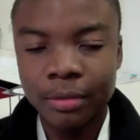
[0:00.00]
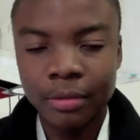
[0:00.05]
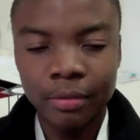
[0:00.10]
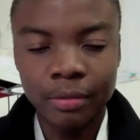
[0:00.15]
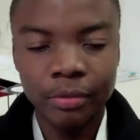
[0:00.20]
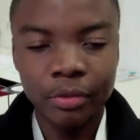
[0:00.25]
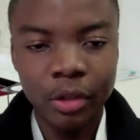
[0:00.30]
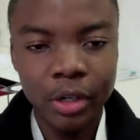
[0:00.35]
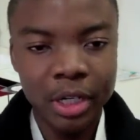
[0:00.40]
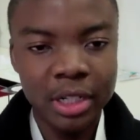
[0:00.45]

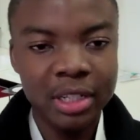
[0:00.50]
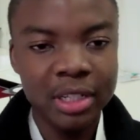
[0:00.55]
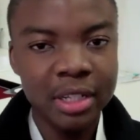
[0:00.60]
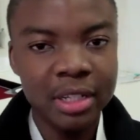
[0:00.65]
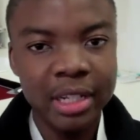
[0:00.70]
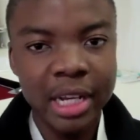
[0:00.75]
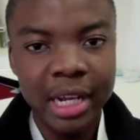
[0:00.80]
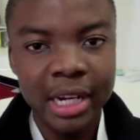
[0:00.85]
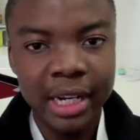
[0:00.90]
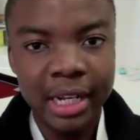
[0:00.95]
For
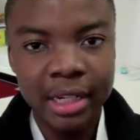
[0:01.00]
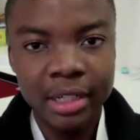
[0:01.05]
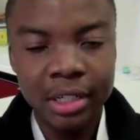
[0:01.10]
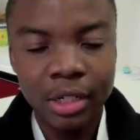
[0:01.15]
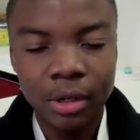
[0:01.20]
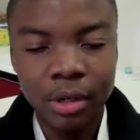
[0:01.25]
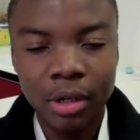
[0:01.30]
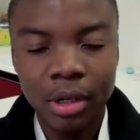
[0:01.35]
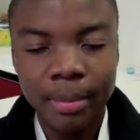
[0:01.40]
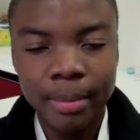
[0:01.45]
instance, I learned a
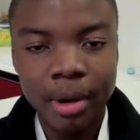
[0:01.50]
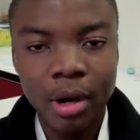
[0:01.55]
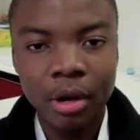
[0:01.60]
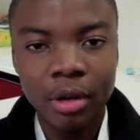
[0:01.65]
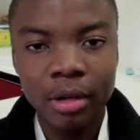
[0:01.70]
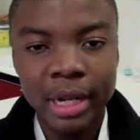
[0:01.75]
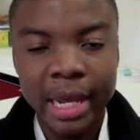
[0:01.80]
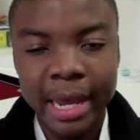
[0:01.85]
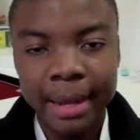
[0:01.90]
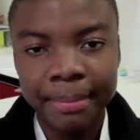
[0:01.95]
lot
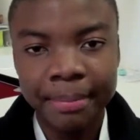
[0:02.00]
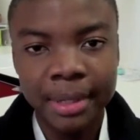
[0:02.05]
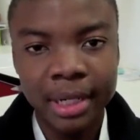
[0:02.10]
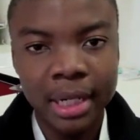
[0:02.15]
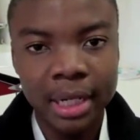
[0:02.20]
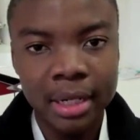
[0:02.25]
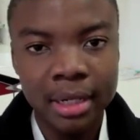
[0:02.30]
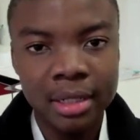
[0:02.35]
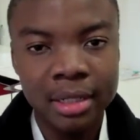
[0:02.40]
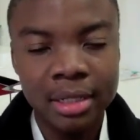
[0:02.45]
about
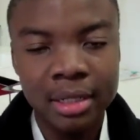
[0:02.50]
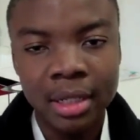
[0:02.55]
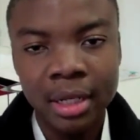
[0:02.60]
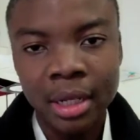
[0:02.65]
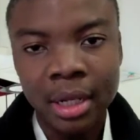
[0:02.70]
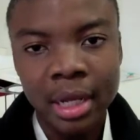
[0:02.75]
happiness,